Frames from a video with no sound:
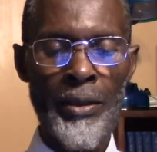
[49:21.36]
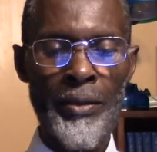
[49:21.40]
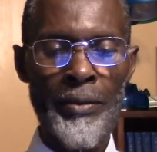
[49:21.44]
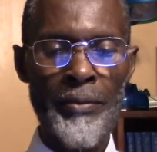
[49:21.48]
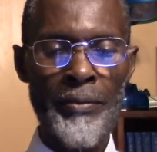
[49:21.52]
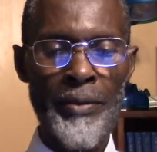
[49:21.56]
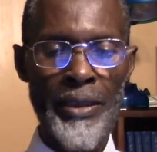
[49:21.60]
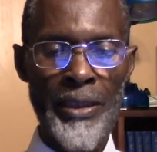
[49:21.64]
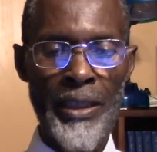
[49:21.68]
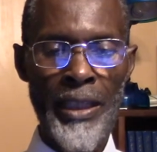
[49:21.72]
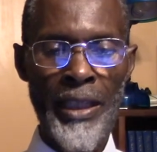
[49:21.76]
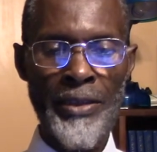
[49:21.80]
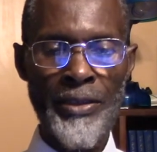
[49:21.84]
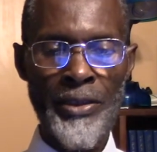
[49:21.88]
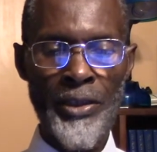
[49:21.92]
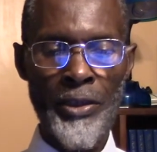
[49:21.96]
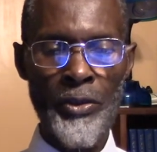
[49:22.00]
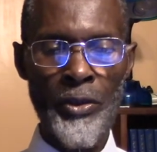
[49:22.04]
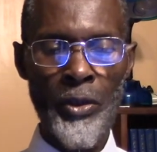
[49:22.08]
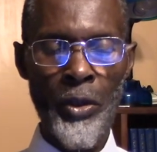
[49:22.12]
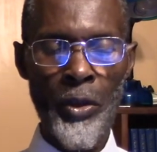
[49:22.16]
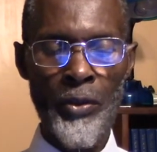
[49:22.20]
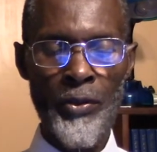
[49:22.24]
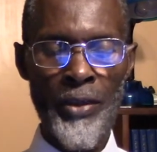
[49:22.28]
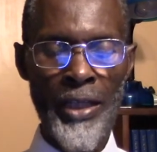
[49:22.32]
because you
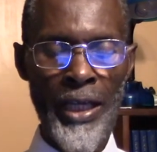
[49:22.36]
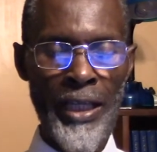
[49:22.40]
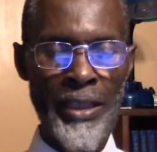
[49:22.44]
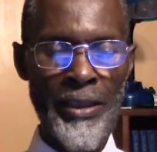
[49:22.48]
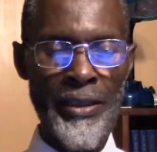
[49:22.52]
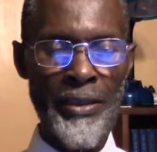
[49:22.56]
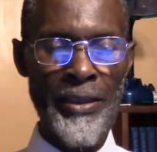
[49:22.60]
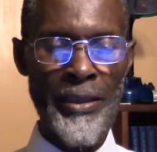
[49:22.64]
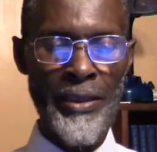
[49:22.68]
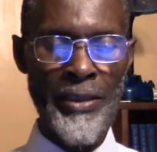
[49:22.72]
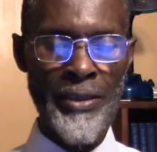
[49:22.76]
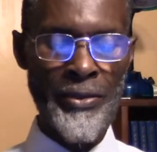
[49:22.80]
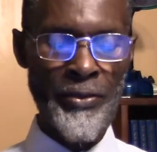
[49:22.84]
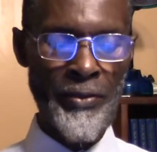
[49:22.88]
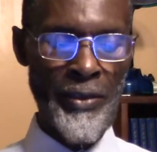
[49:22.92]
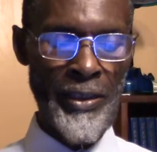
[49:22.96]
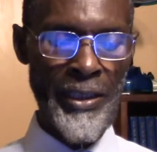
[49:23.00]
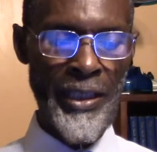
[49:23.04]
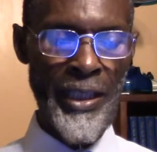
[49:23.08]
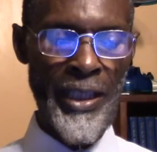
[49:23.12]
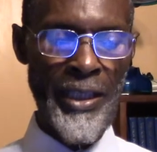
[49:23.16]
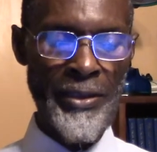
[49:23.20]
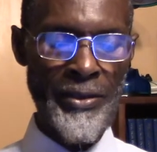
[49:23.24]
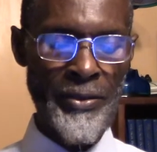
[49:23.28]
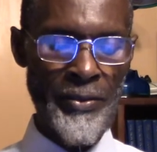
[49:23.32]
know that the
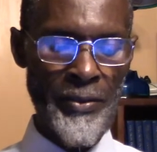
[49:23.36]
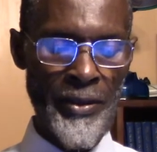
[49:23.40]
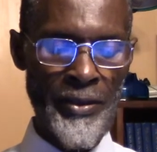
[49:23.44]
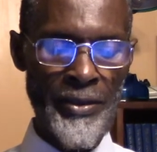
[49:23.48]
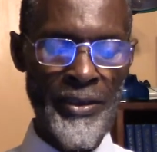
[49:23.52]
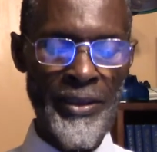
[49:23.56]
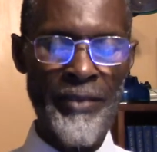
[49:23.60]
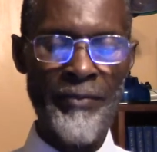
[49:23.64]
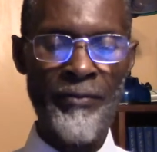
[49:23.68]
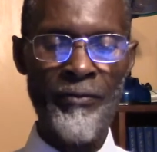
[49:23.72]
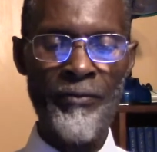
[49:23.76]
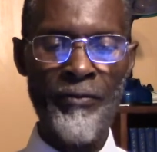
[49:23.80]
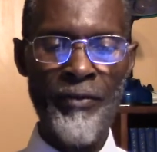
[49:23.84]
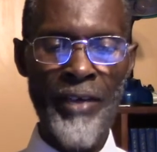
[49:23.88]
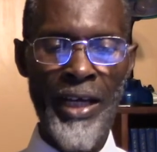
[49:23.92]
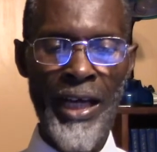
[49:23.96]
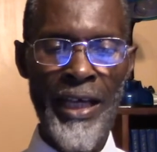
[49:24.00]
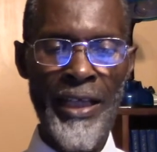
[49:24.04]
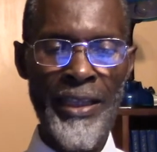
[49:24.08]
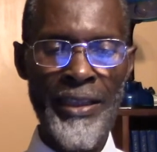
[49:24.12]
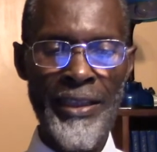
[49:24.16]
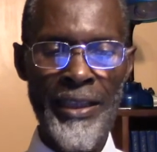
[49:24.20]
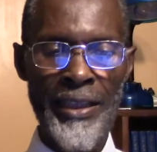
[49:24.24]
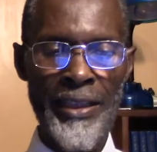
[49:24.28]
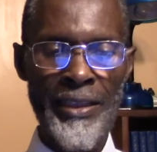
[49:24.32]
Israelites were
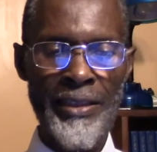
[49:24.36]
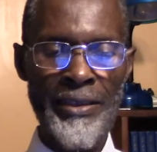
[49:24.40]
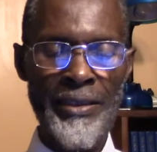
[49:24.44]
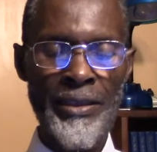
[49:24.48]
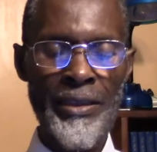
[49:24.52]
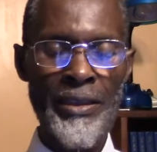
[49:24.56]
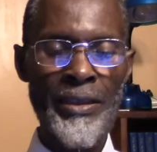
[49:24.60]
divided